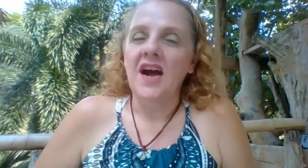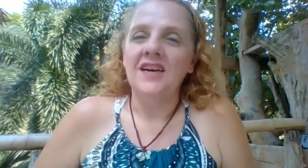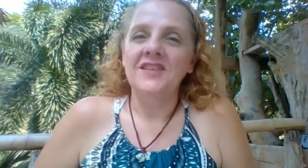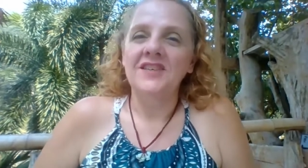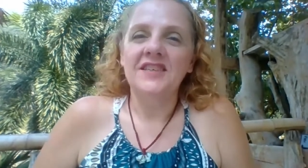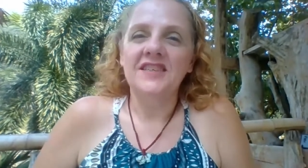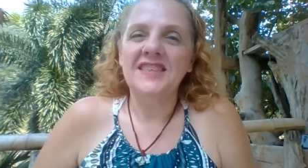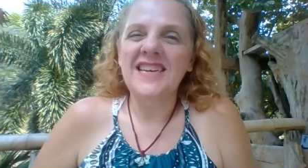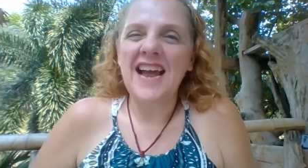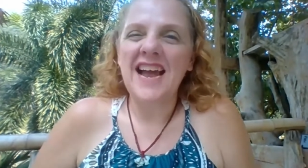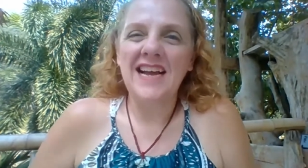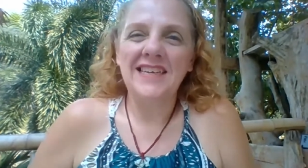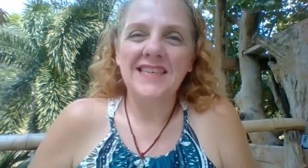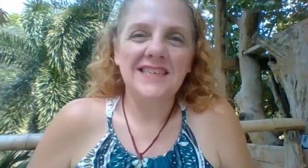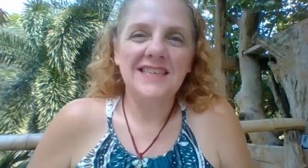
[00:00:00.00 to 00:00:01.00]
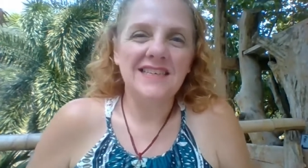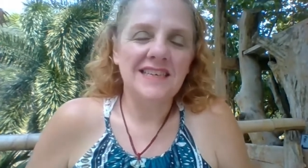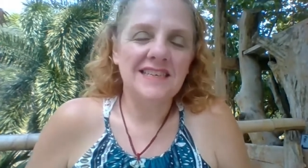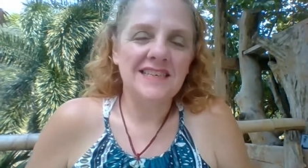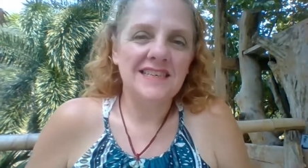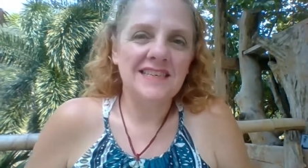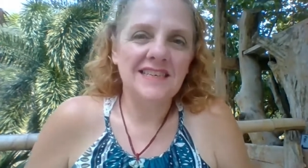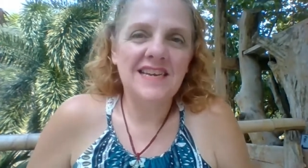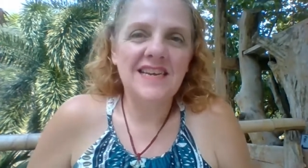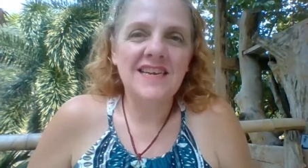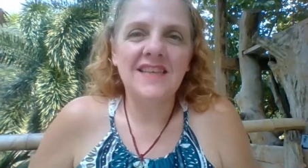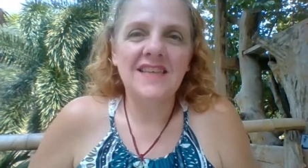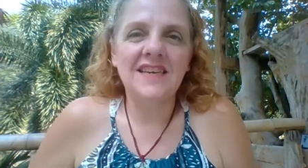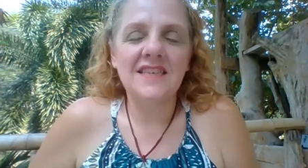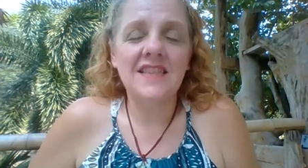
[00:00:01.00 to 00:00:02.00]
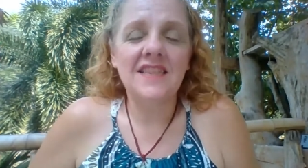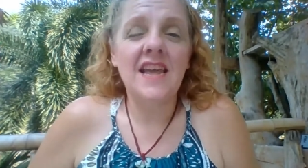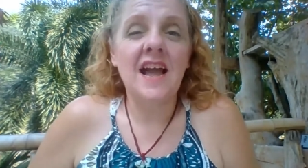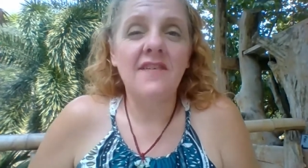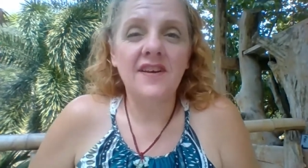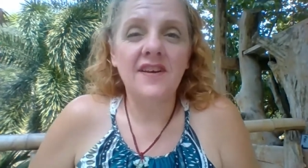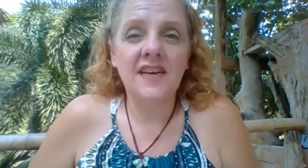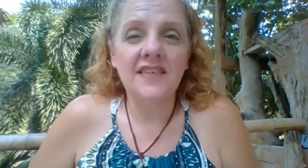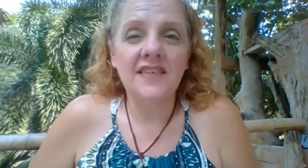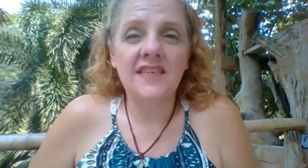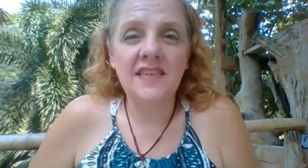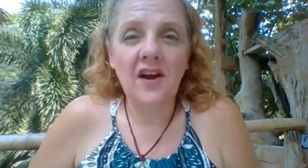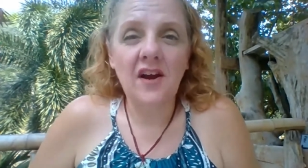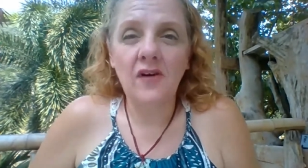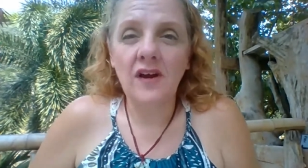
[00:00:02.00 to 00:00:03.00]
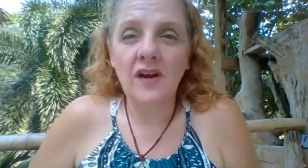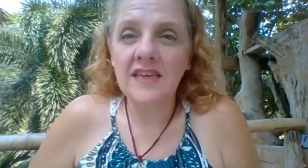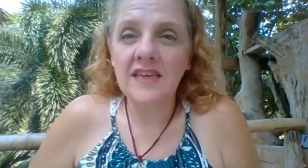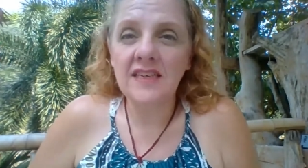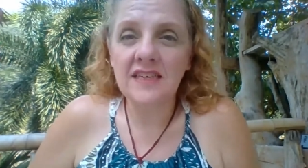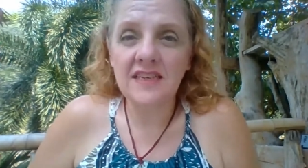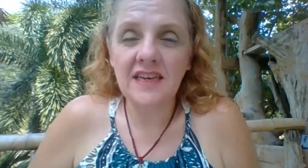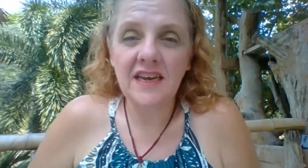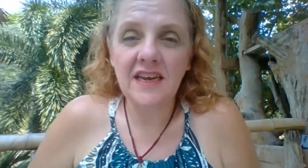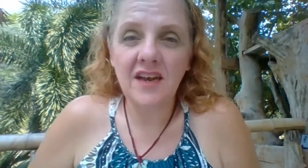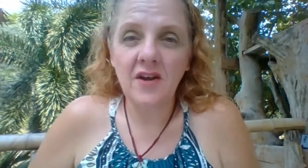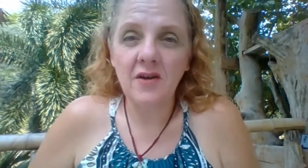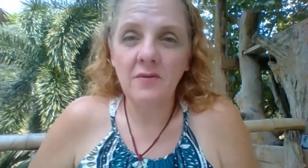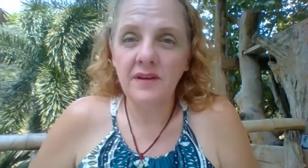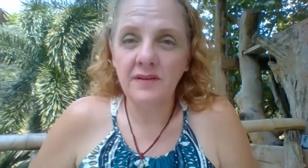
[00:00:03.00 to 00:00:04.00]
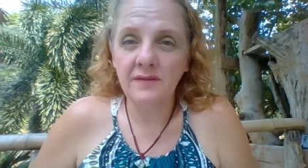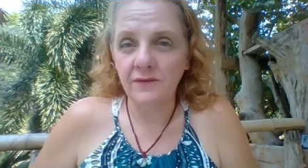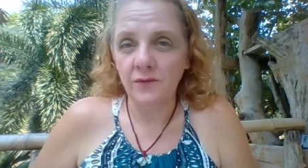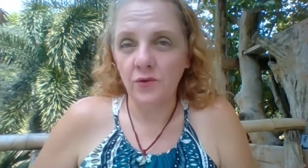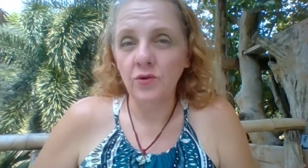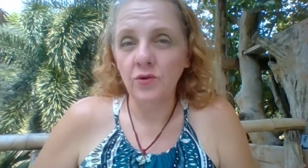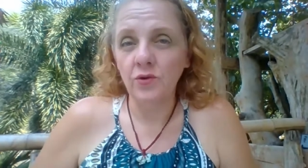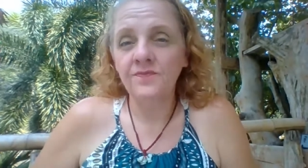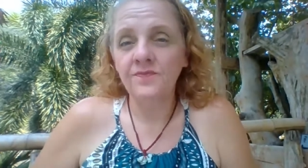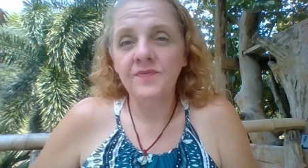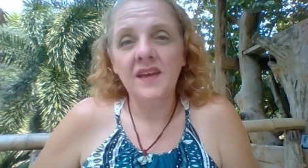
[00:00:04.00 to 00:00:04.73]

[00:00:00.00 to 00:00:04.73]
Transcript: understand and see things that they haven't necessarily seen before.